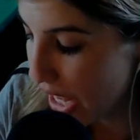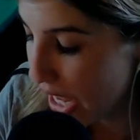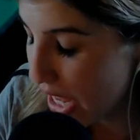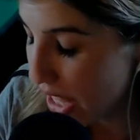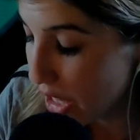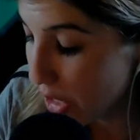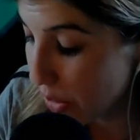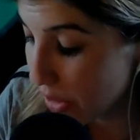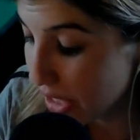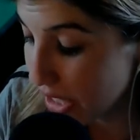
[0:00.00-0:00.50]

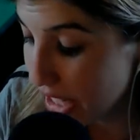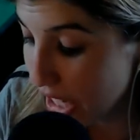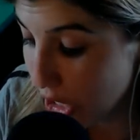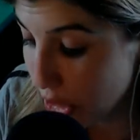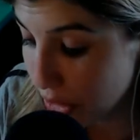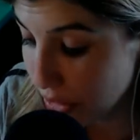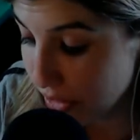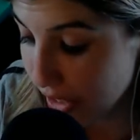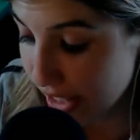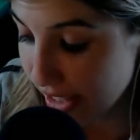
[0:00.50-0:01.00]
There was a
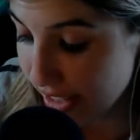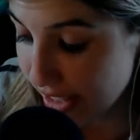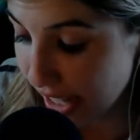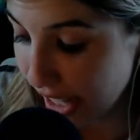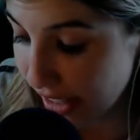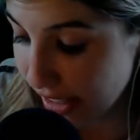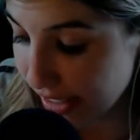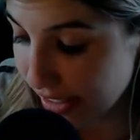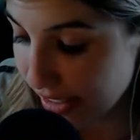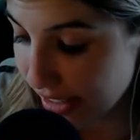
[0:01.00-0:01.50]
terrified
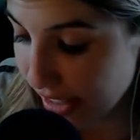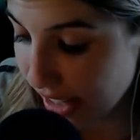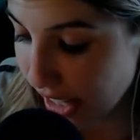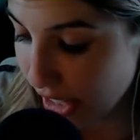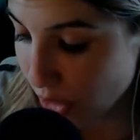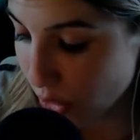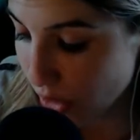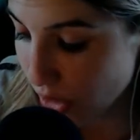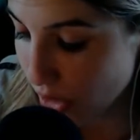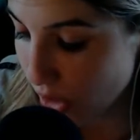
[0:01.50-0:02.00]
silence in the
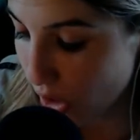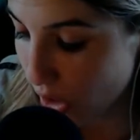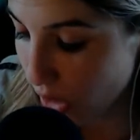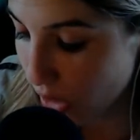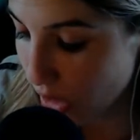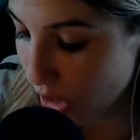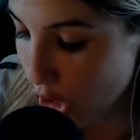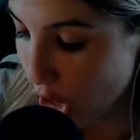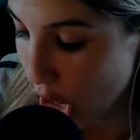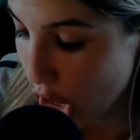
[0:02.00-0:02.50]
entrance
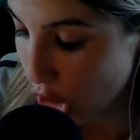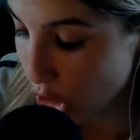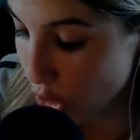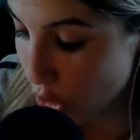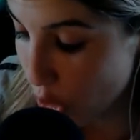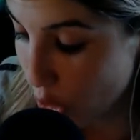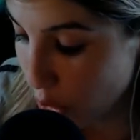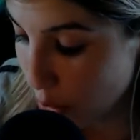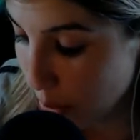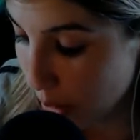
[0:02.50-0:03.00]
hall.
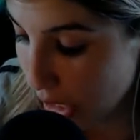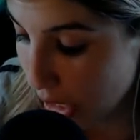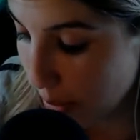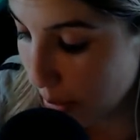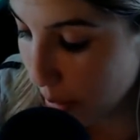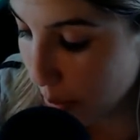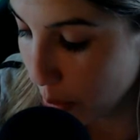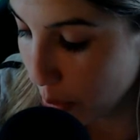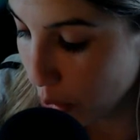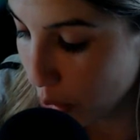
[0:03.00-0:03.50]
Nobody
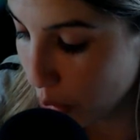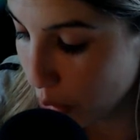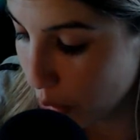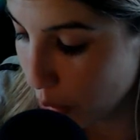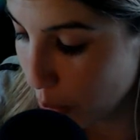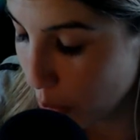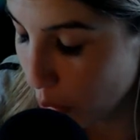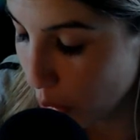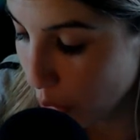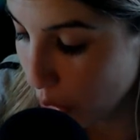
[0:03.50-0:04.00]
but
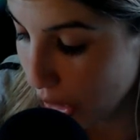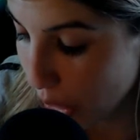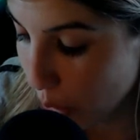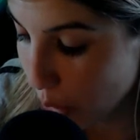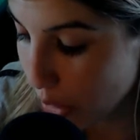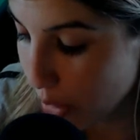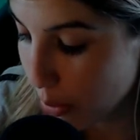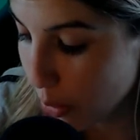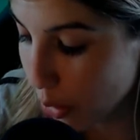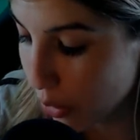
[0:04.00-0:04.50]
Moody
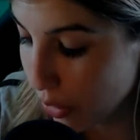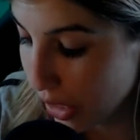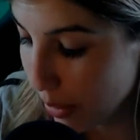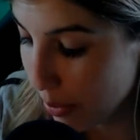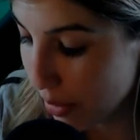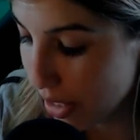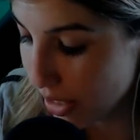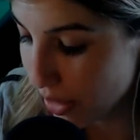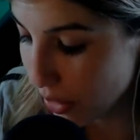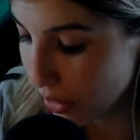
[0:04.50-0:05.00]
was moving a
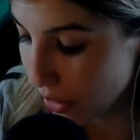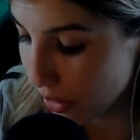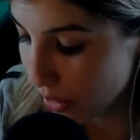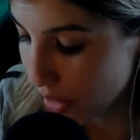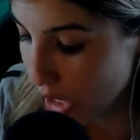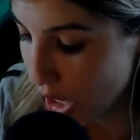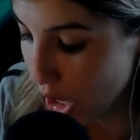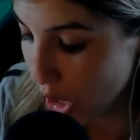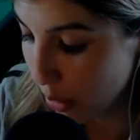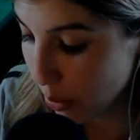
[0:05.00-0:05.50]
muscle.
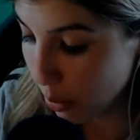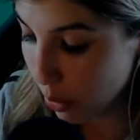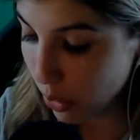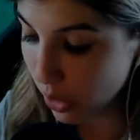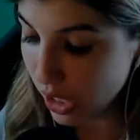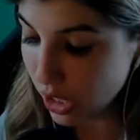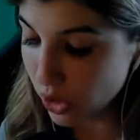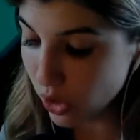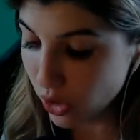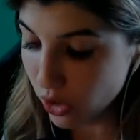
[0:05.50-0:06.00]

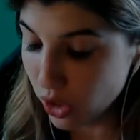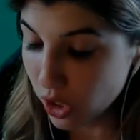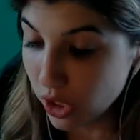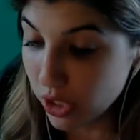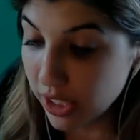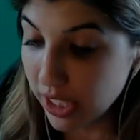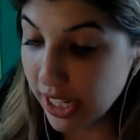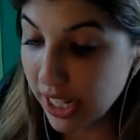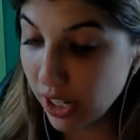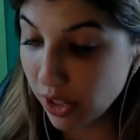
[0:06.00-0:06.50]
Moody turned to
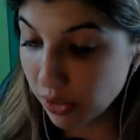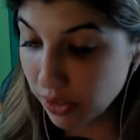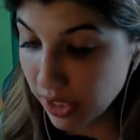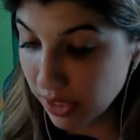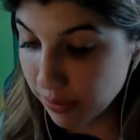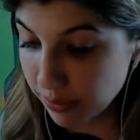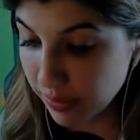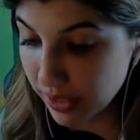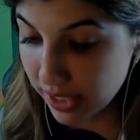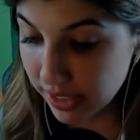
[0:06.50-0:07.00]
look at
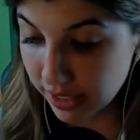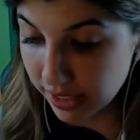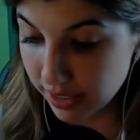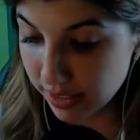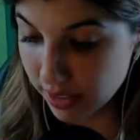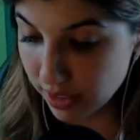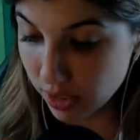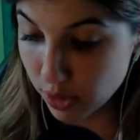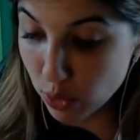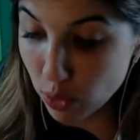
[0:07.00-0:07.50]
Harry. At
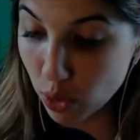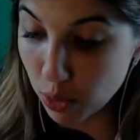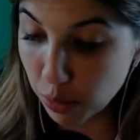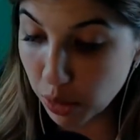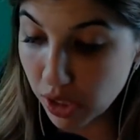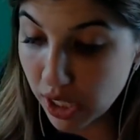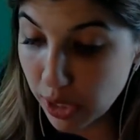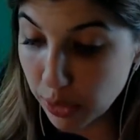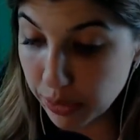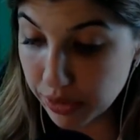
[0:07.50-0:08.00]
least his
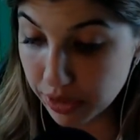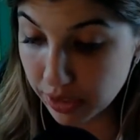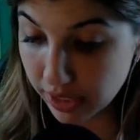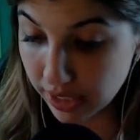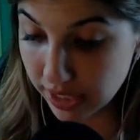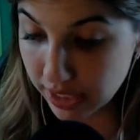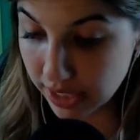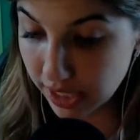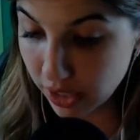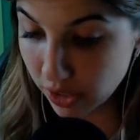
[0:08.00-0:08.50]
normal eye was
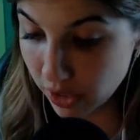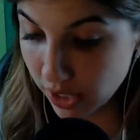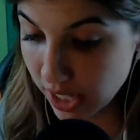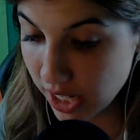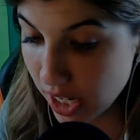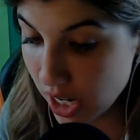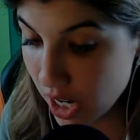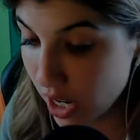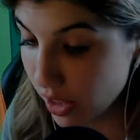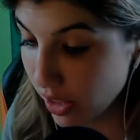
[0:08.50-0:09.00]
looking at Harry.
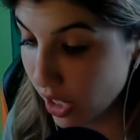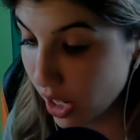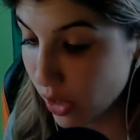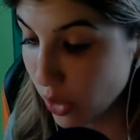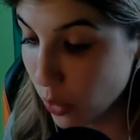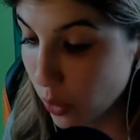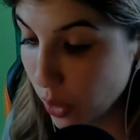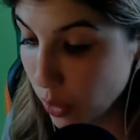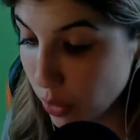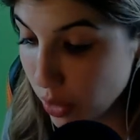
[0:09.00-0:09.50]
The
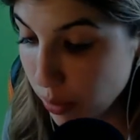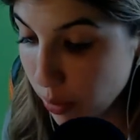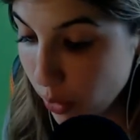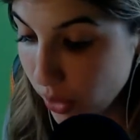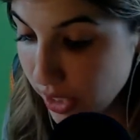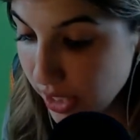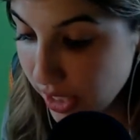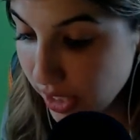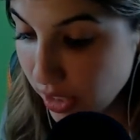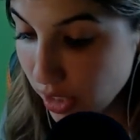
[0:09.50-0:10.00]
other one was
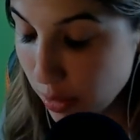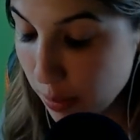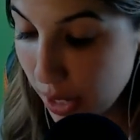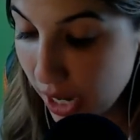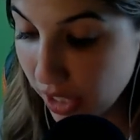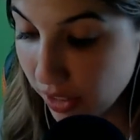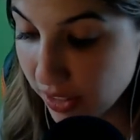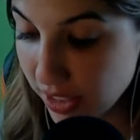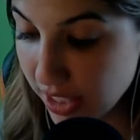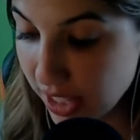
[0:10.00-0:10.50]
pointing into the
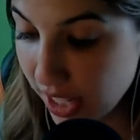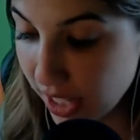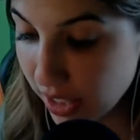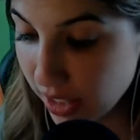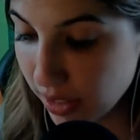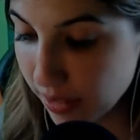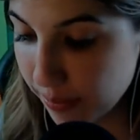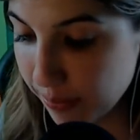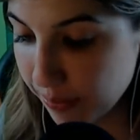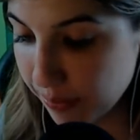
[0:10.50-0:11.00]
back of his
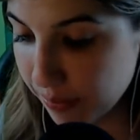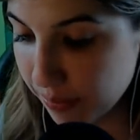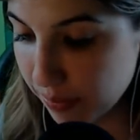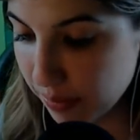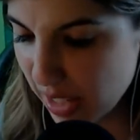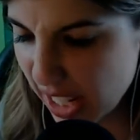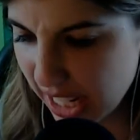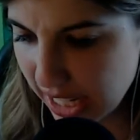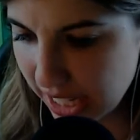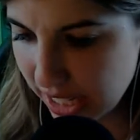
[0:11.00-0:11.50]
head.
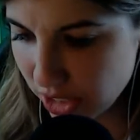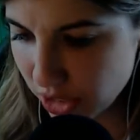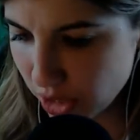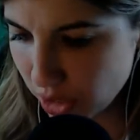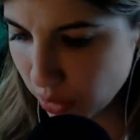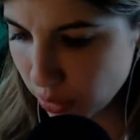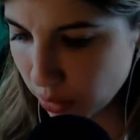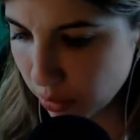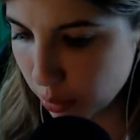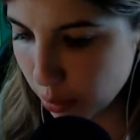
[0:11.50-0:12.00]
Did he get
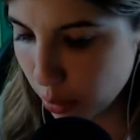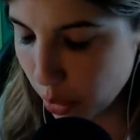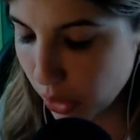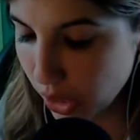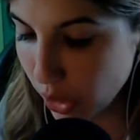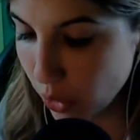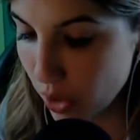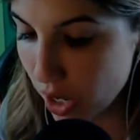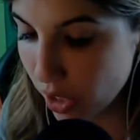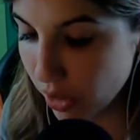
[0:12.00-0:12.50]
you?
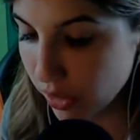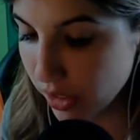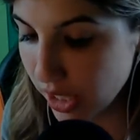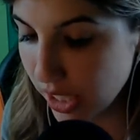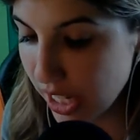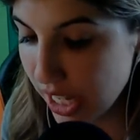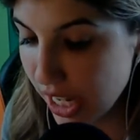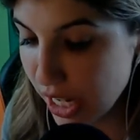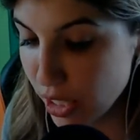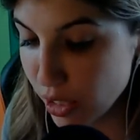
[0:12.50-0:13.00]
Moody growled.
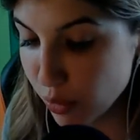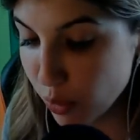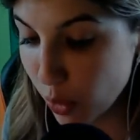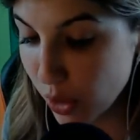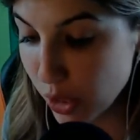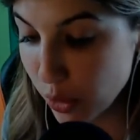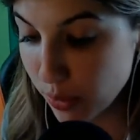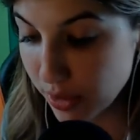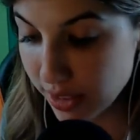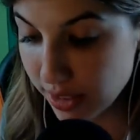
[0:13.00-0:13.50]
His
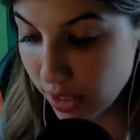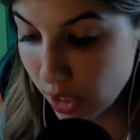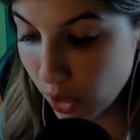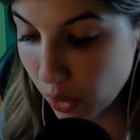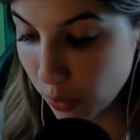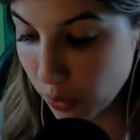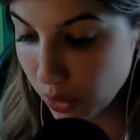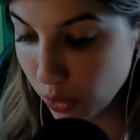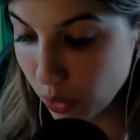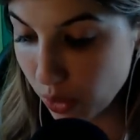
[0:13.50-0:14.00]
voice was
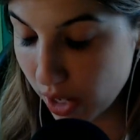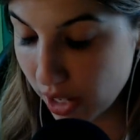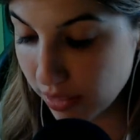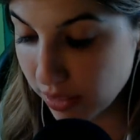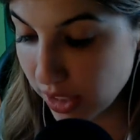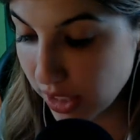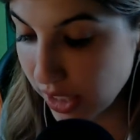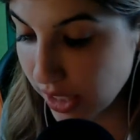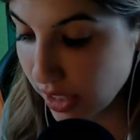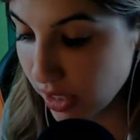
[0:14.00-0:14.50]
low and
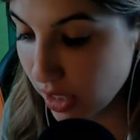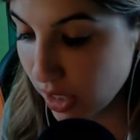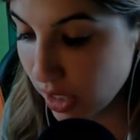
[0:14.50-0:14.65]
gravelly.